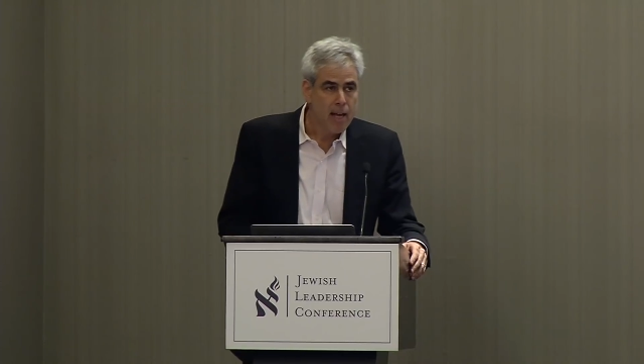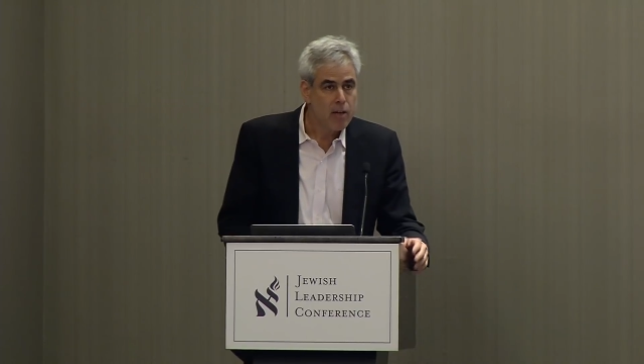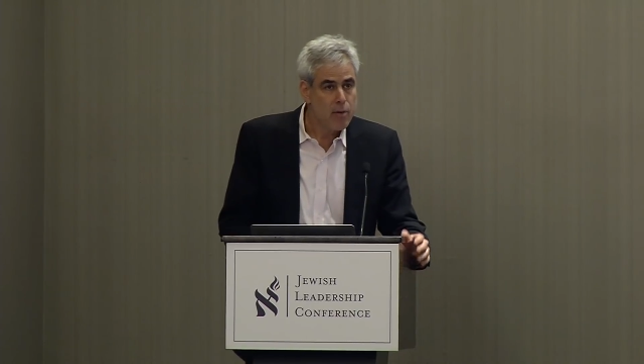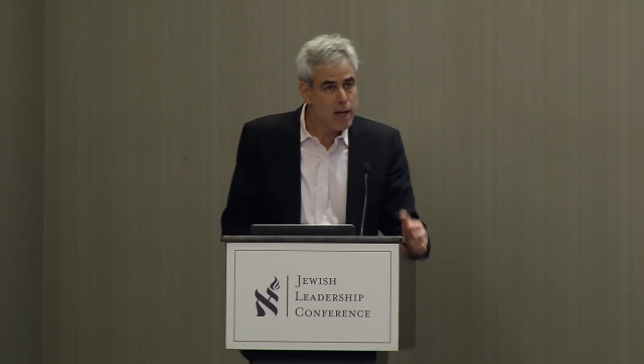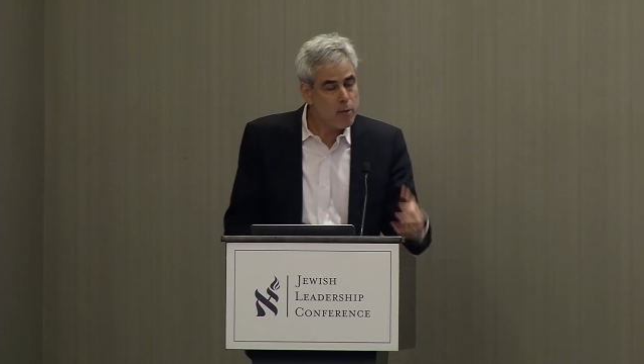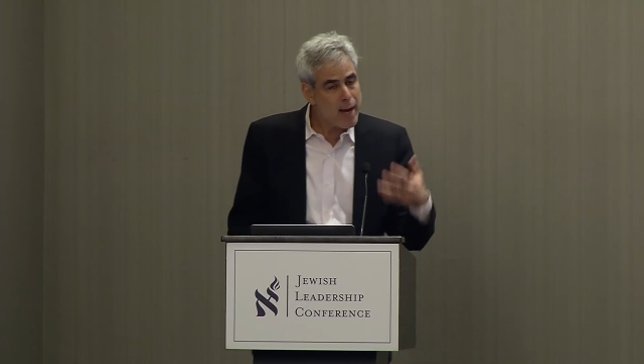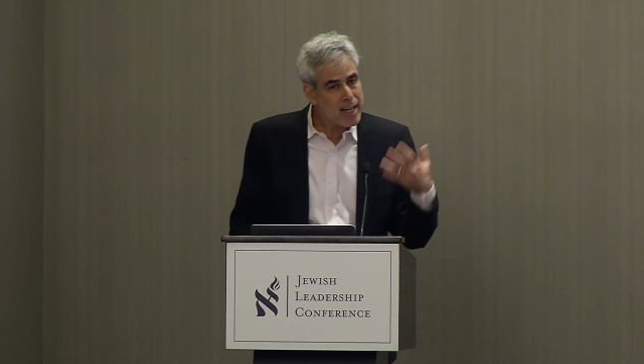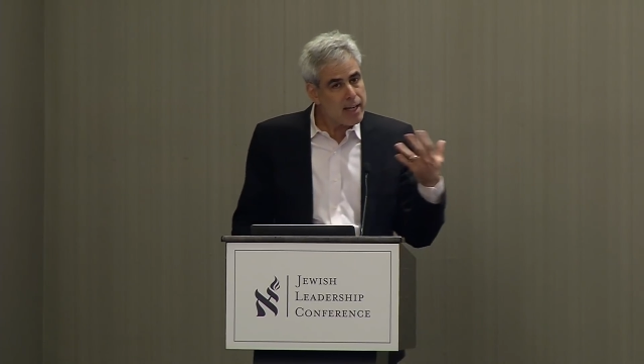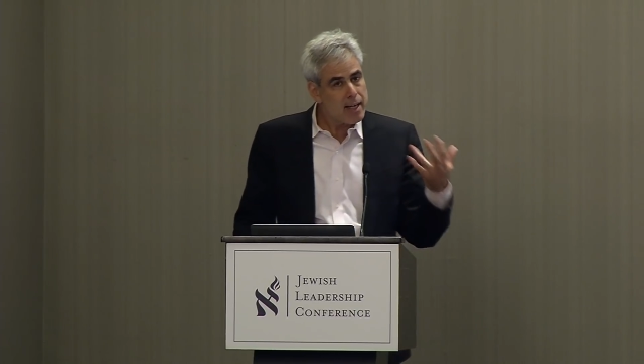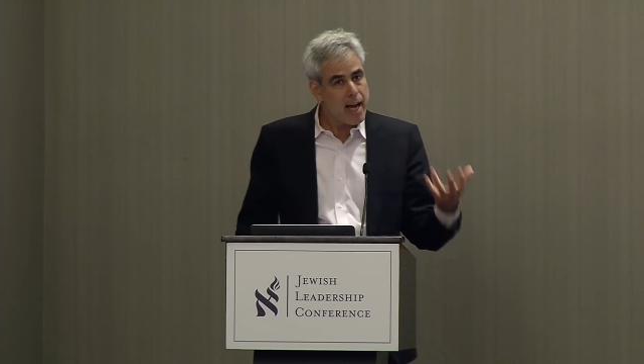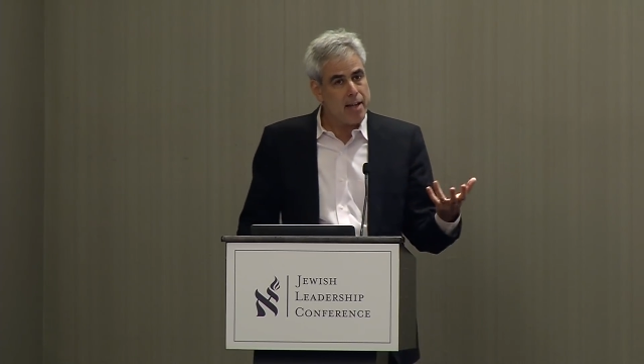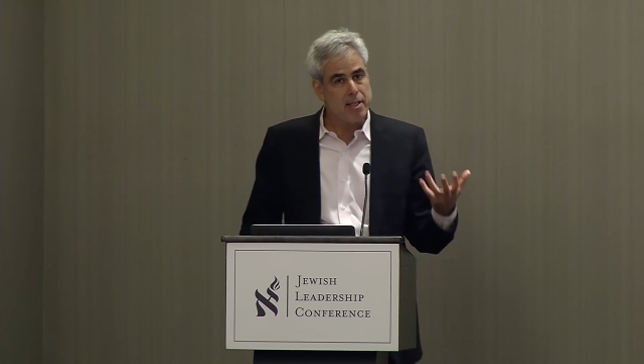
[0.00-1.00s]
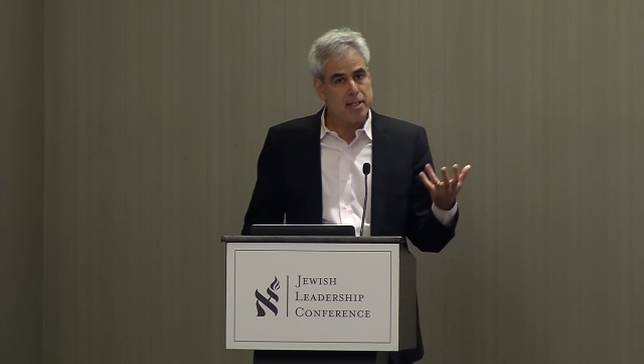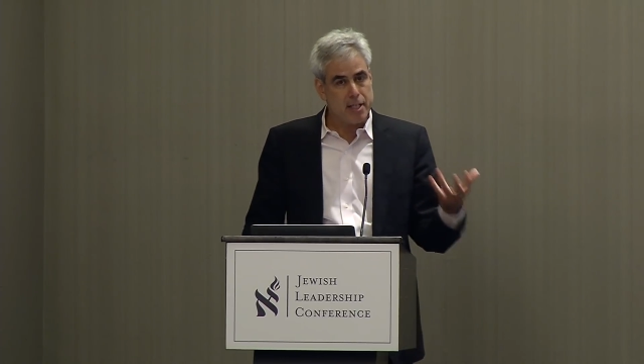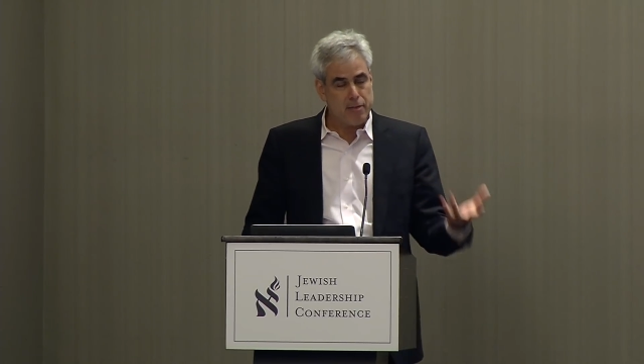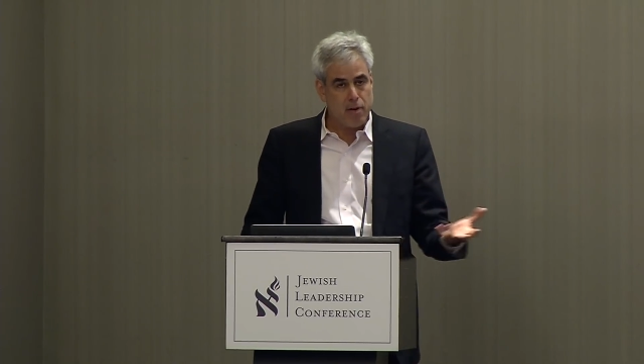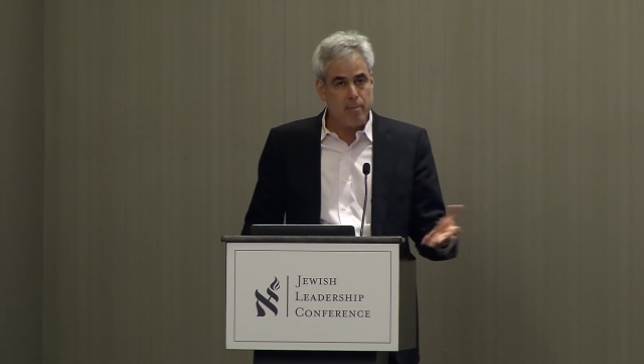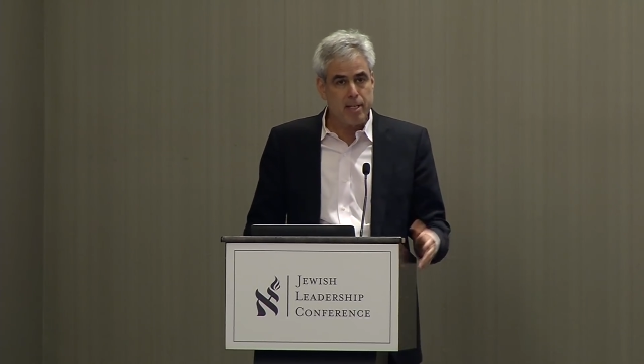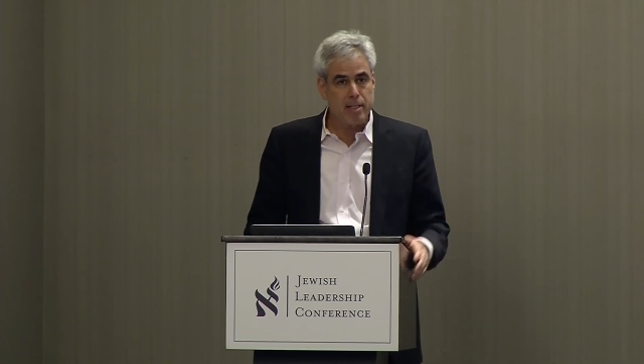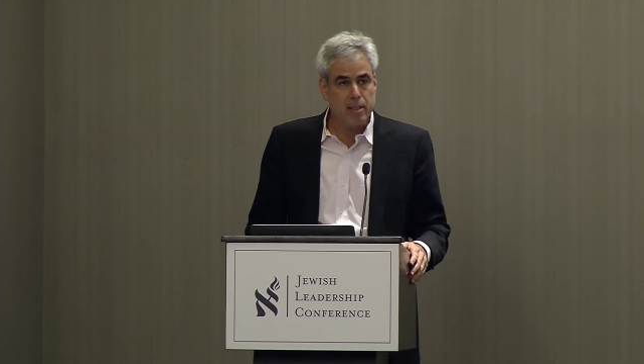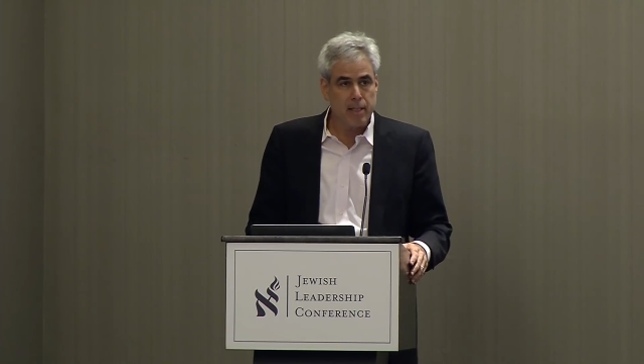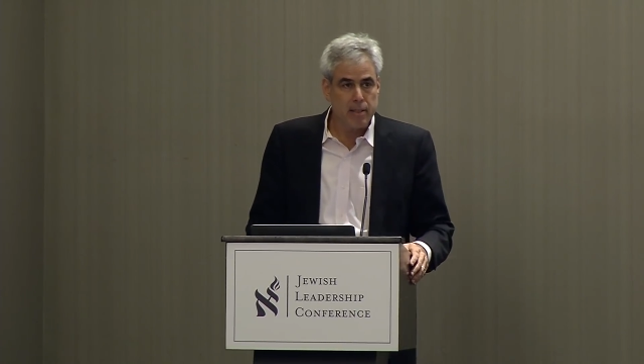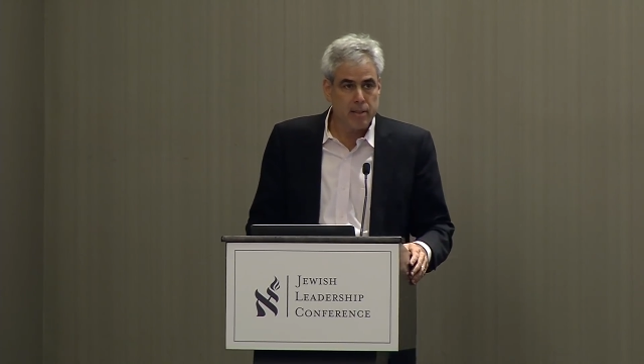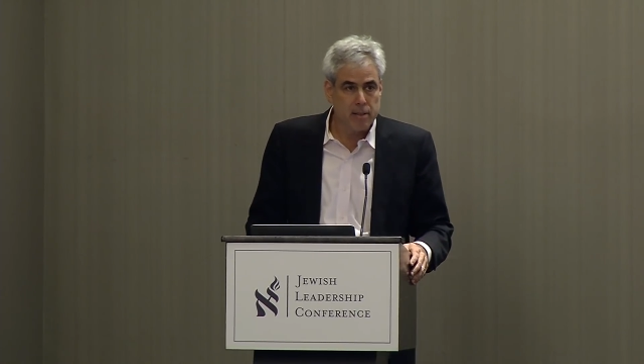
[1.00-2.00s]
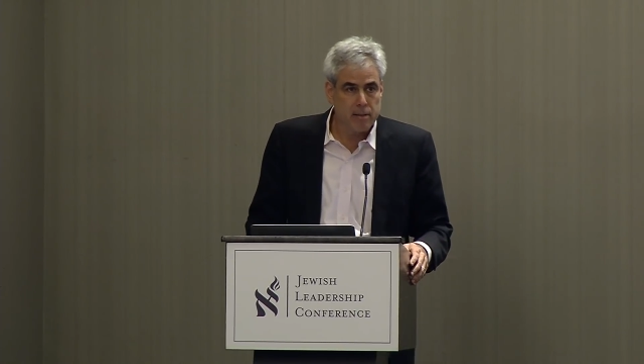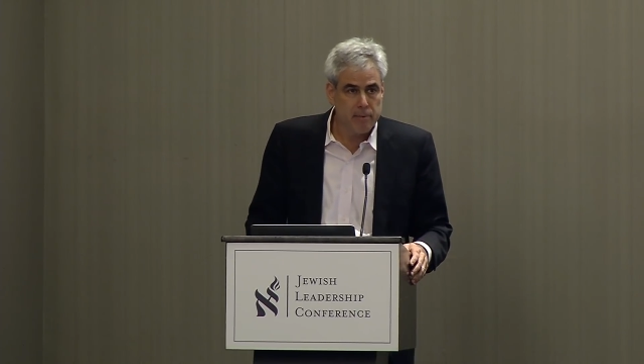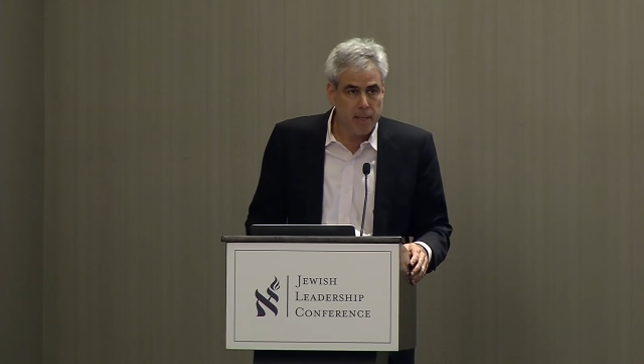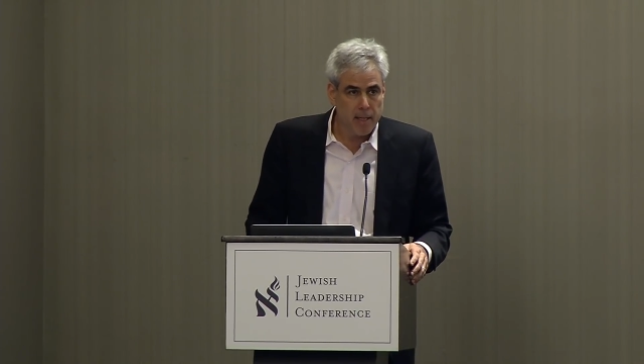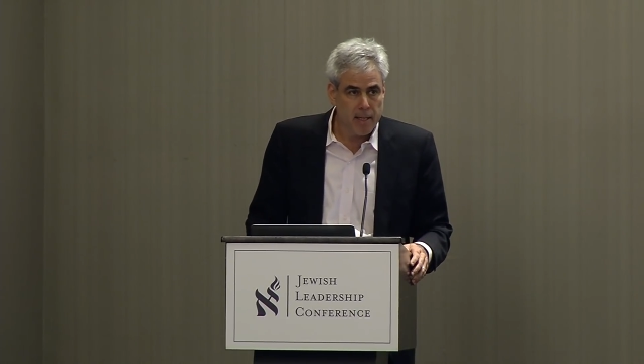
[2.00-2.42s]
Greg recognizes this from his clinical